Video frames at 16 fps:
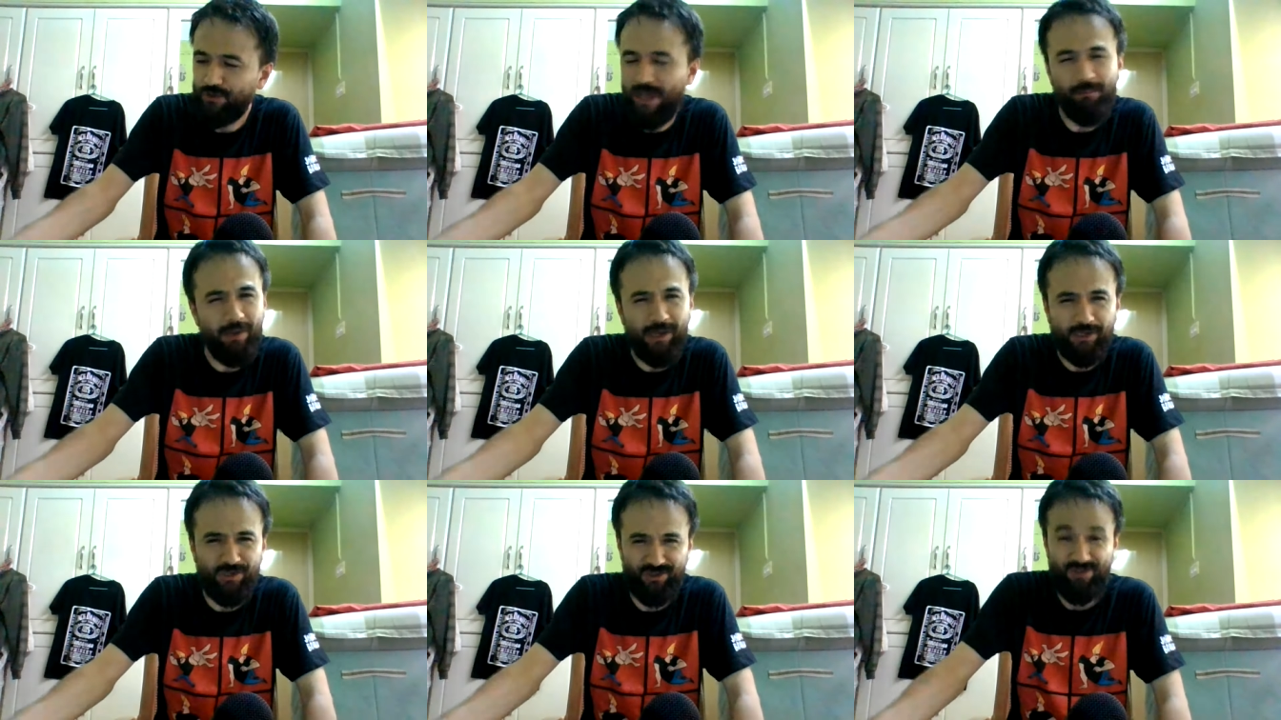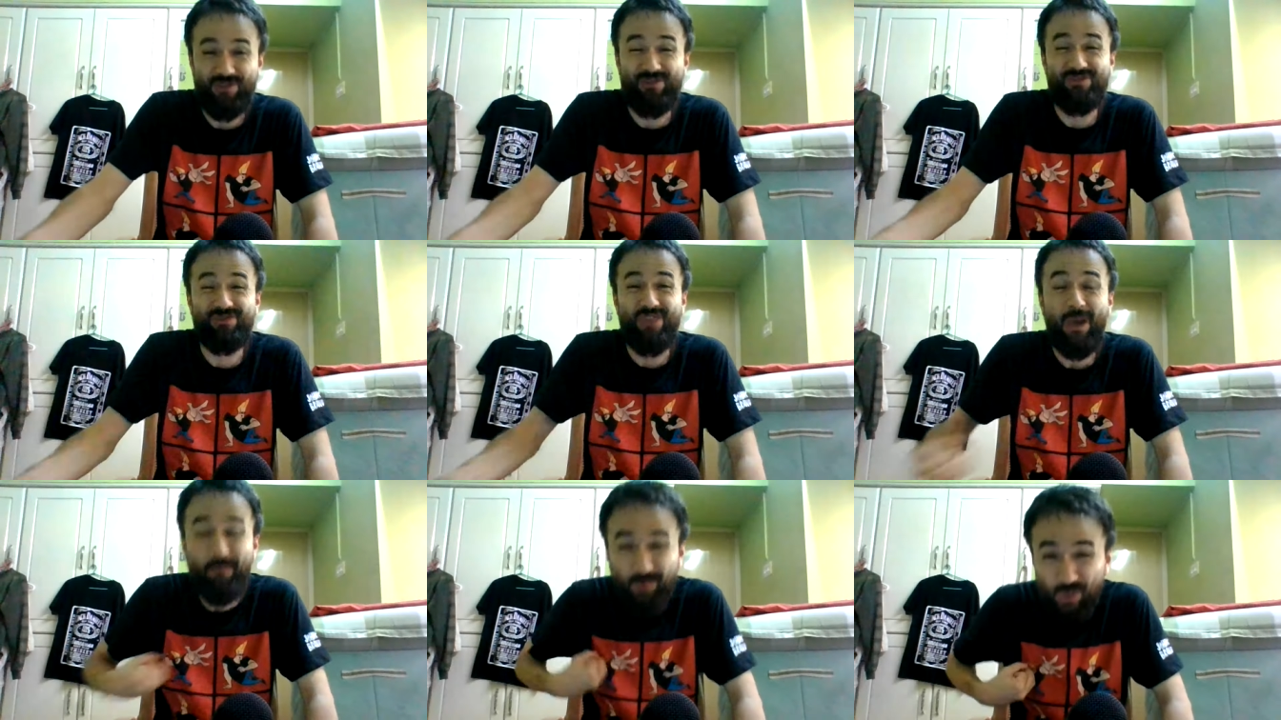that makes
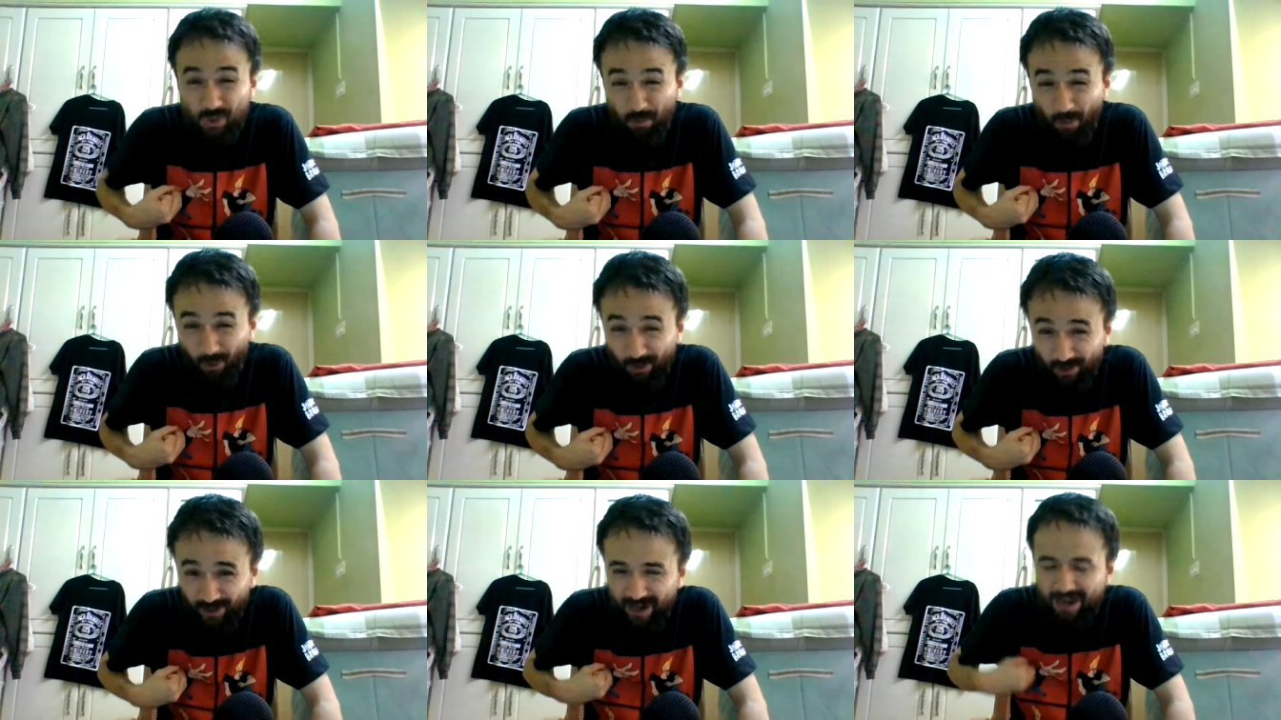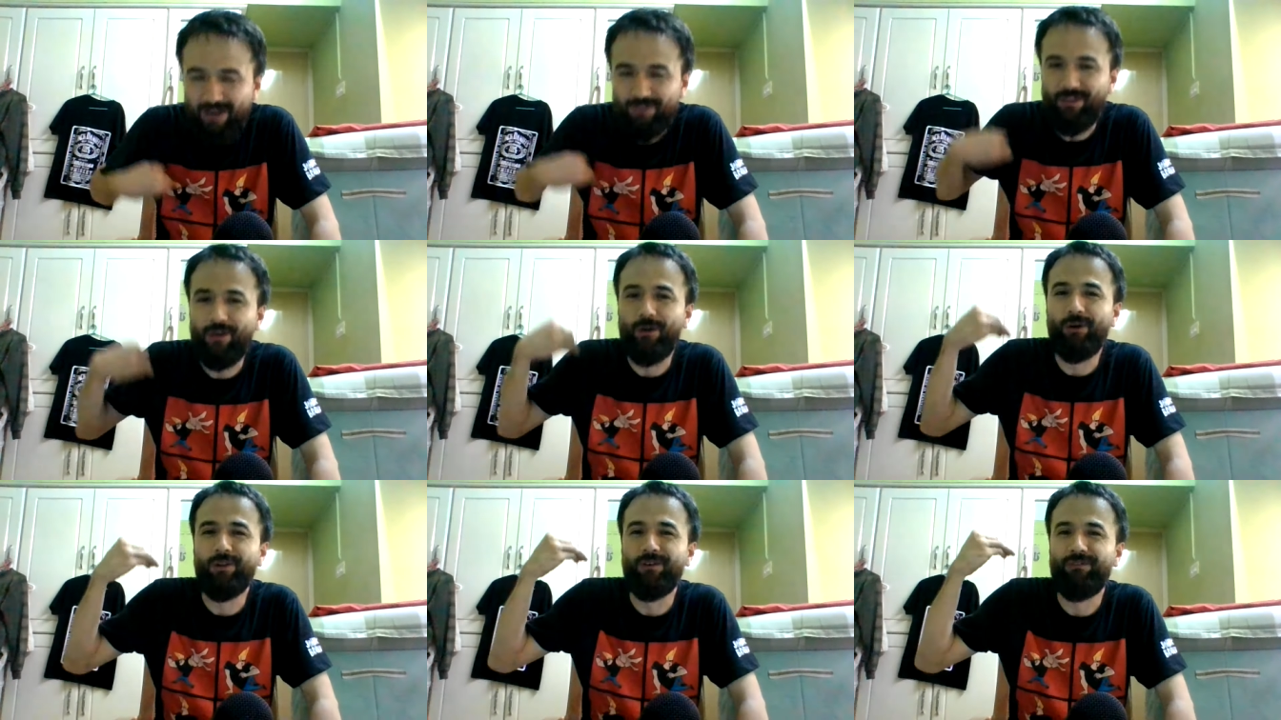them smarter than
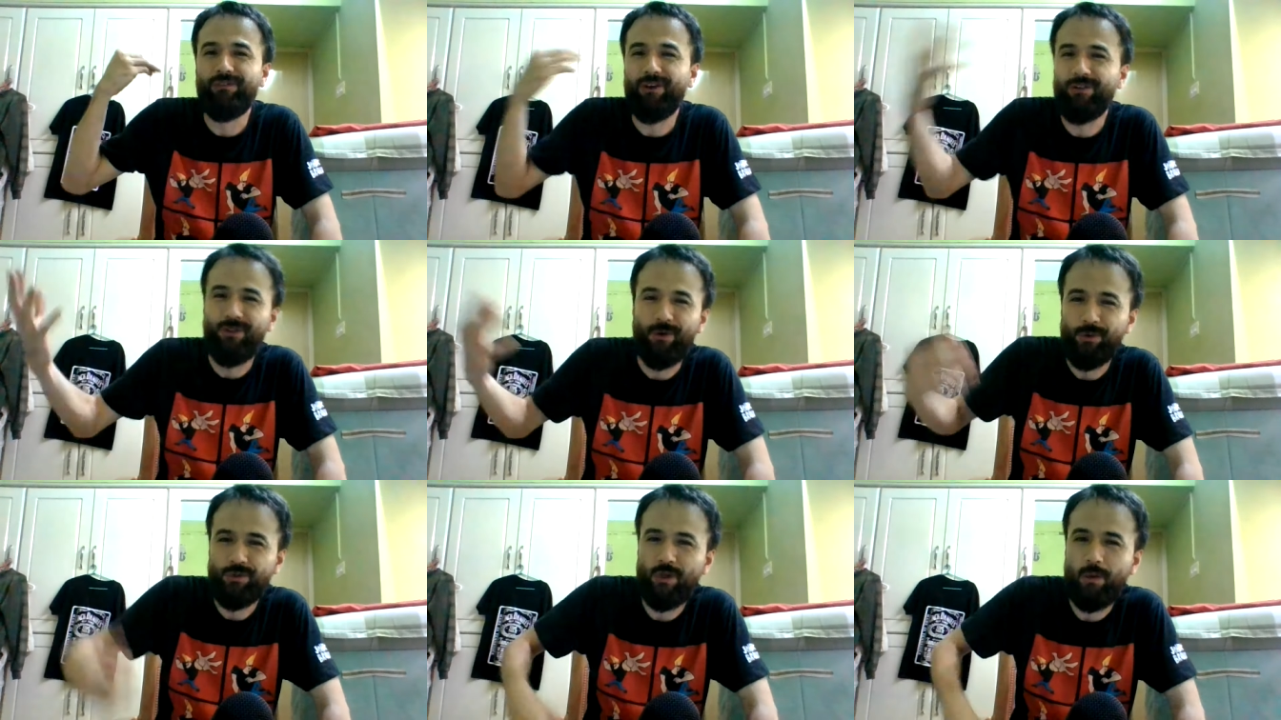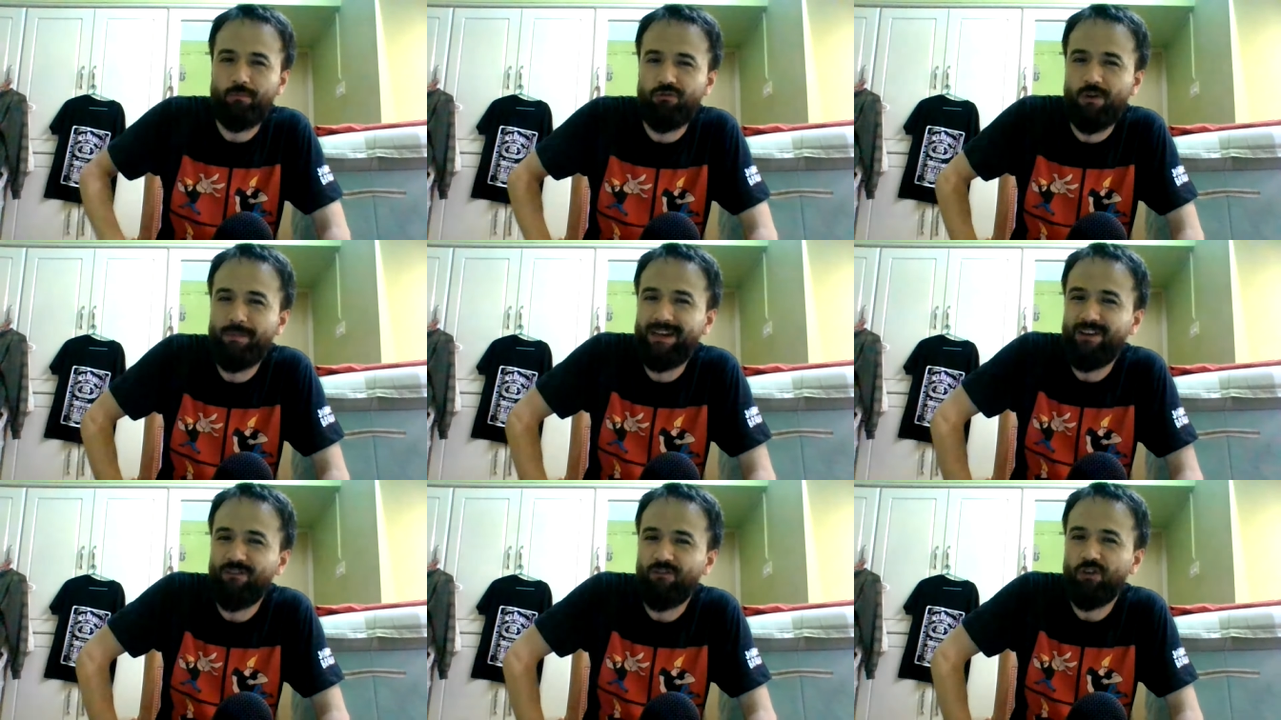all of those
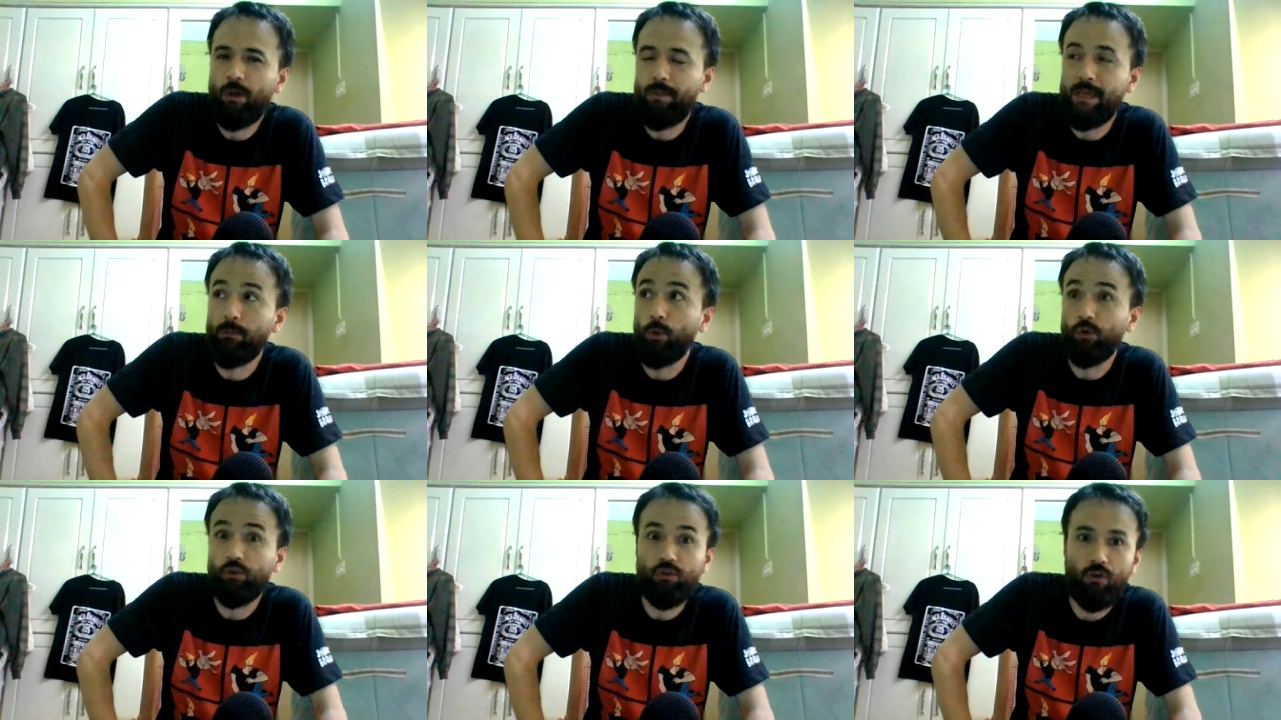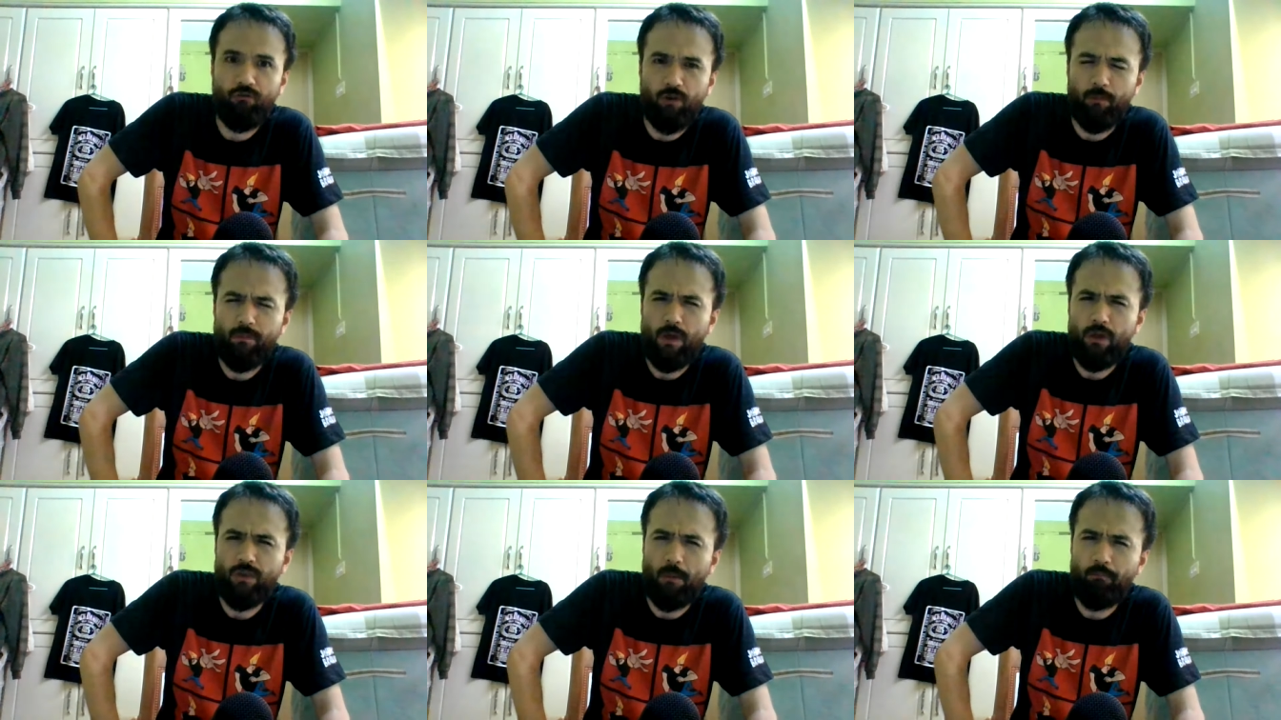primitive peoples
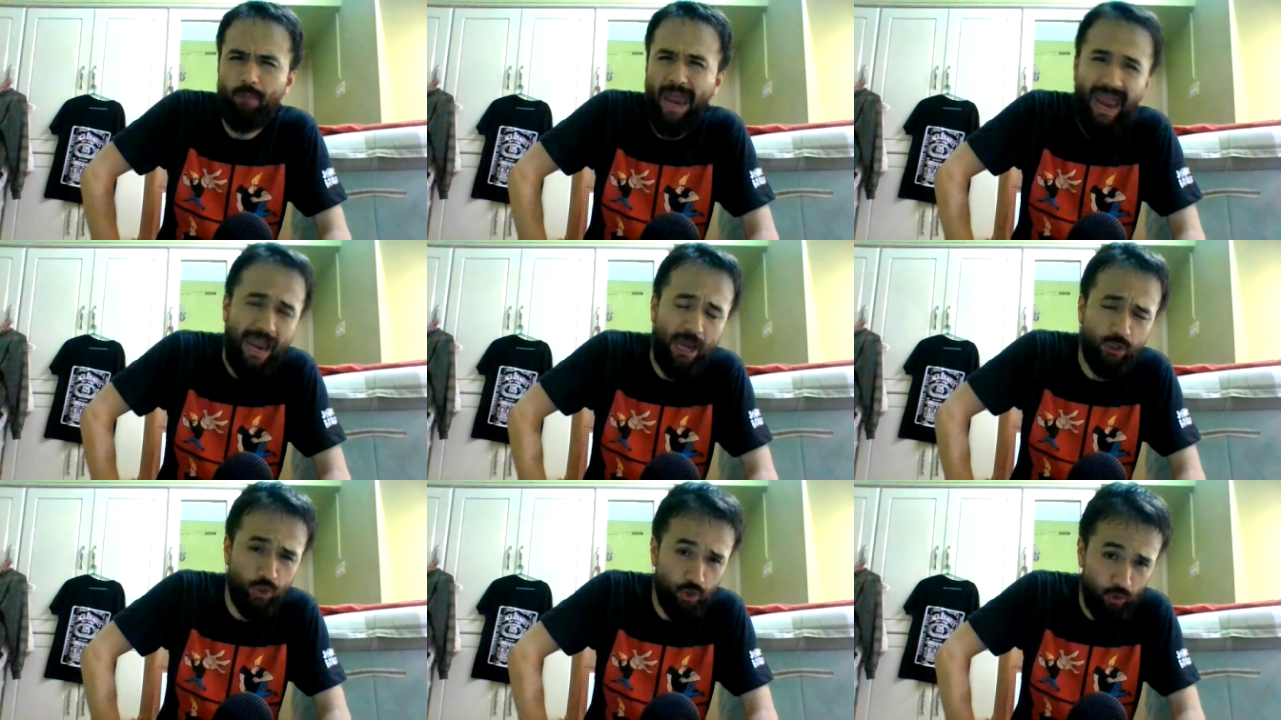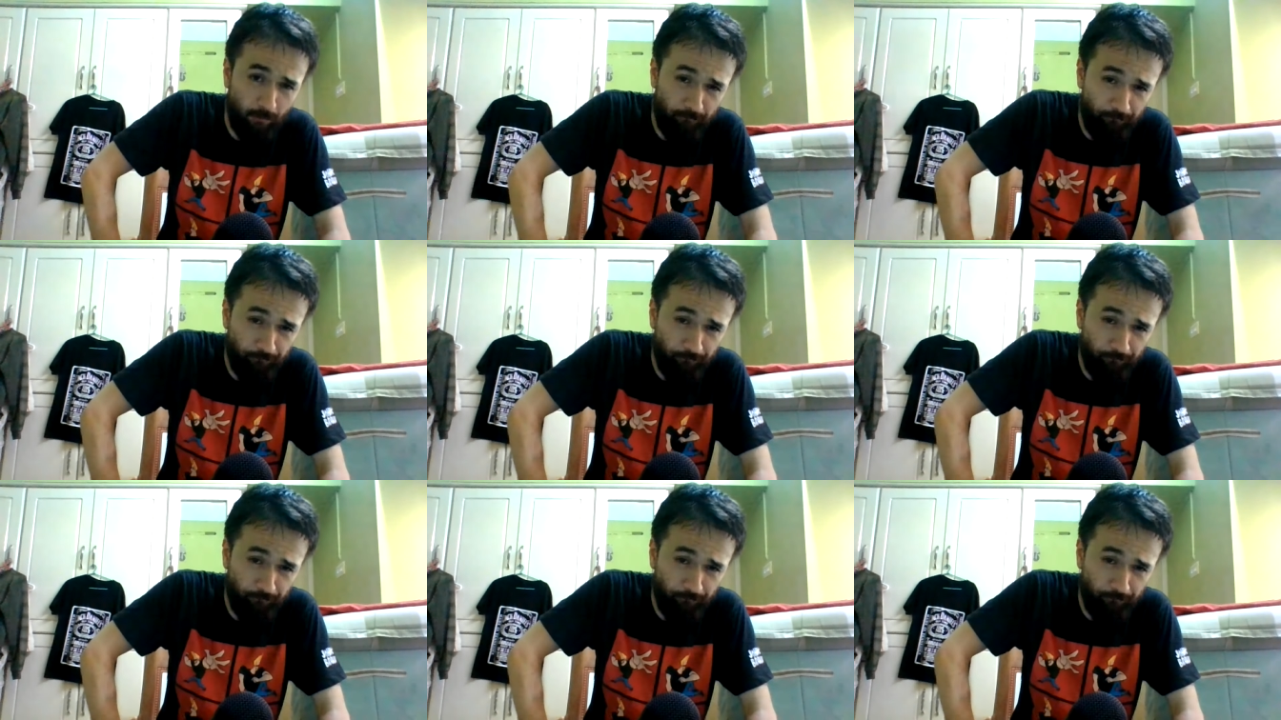from the past